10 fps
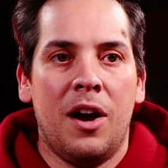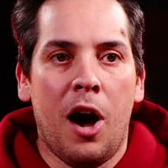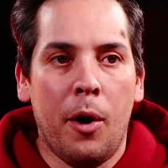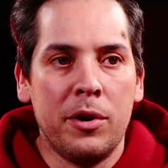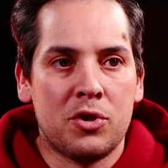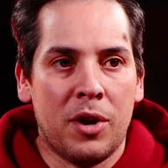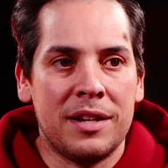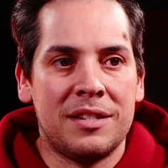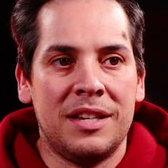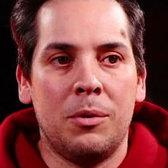always trying
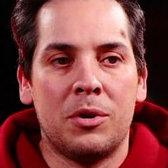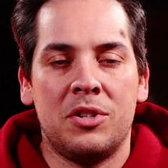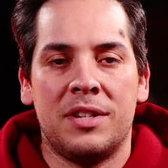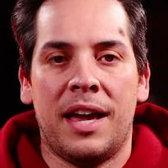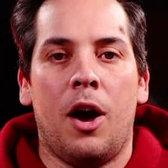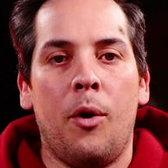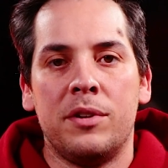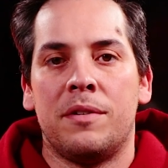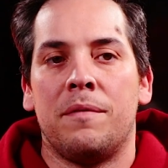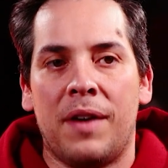to see where she's at,
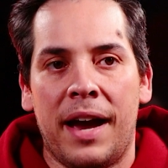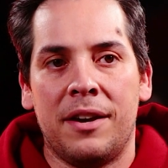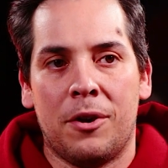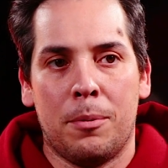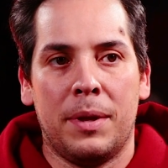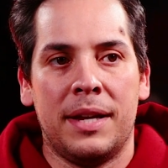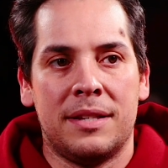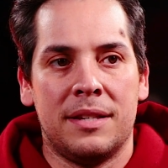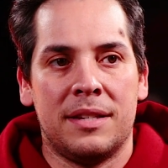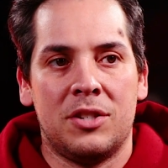always inviting her places.